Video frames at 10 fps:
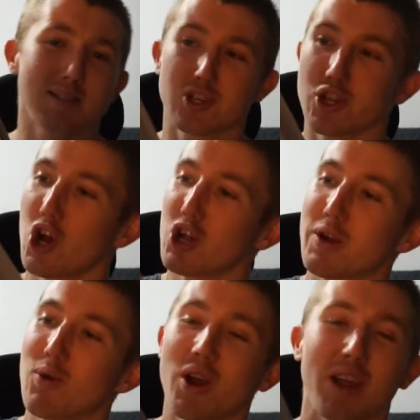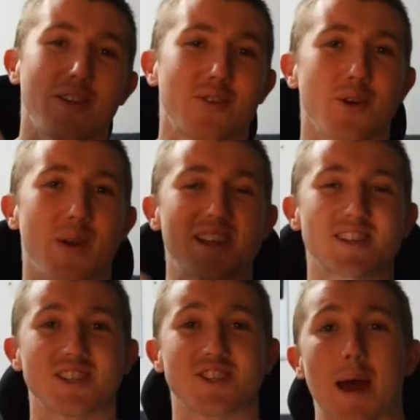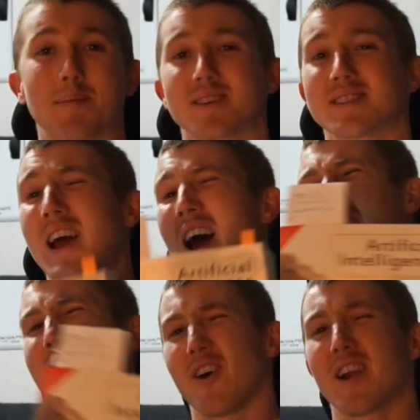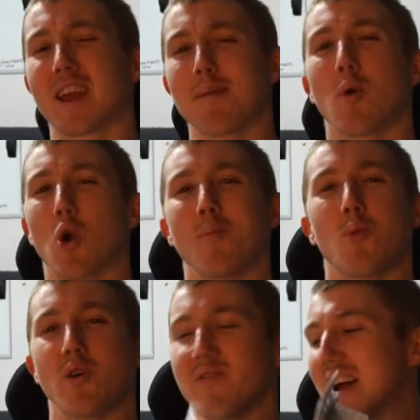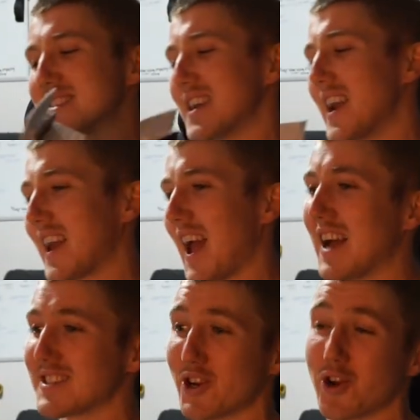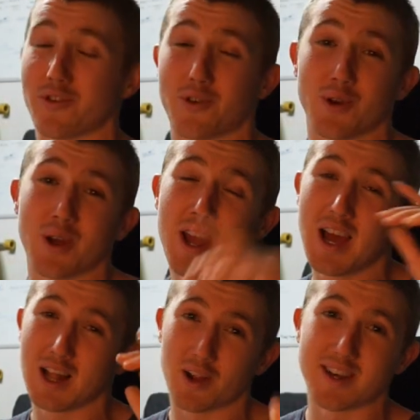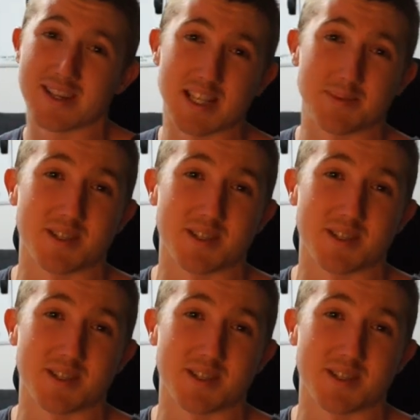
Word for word: slowly working through each of the chapters. I'm finding it more and more fascinating as I go through. A lot of dense